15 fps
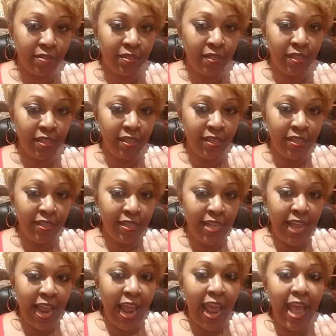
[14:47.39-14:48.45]
And
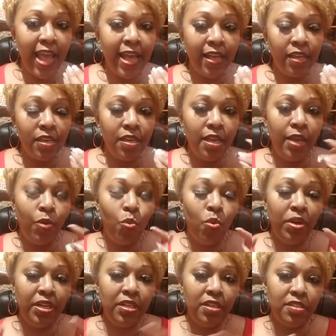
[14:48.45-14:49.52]
what it does, it completes
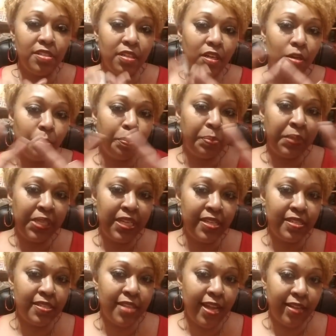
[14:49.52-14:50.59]
that
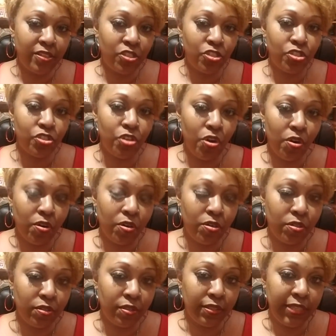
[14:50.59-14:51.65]
circle in and of itself when it
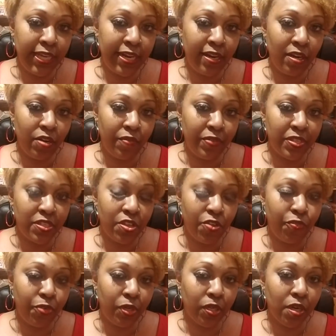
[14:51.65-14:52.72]
comes to the masculine.
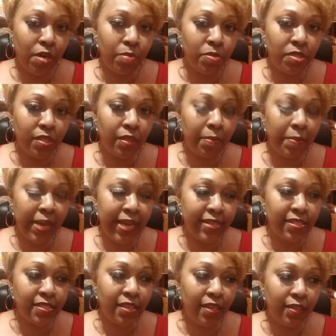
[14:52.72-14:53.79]
So it's like
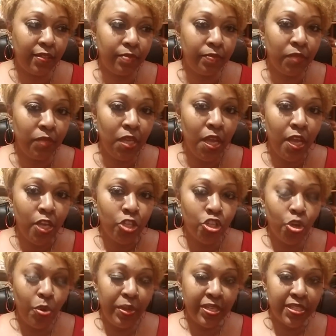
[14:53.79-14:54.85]
everything that's
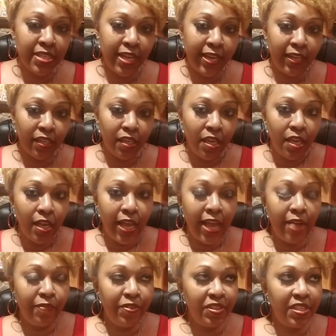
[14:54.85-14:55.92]
happening with all the planets
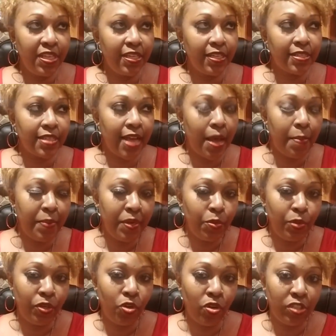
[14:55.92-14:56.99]
coming into alignment, it's
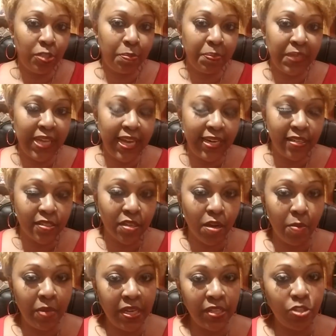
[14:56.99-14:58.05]
like as if it's been working
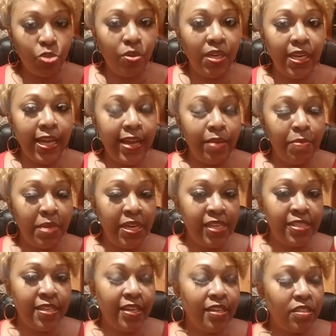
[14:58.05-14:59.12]
its way through the
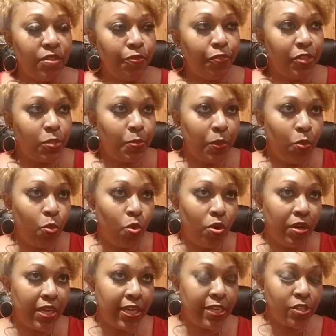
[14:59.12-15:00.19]
system
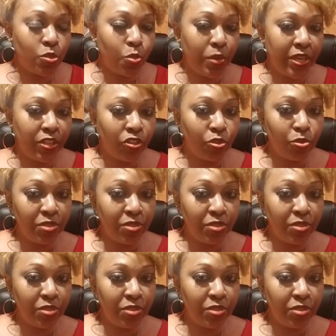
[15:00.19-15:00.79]
of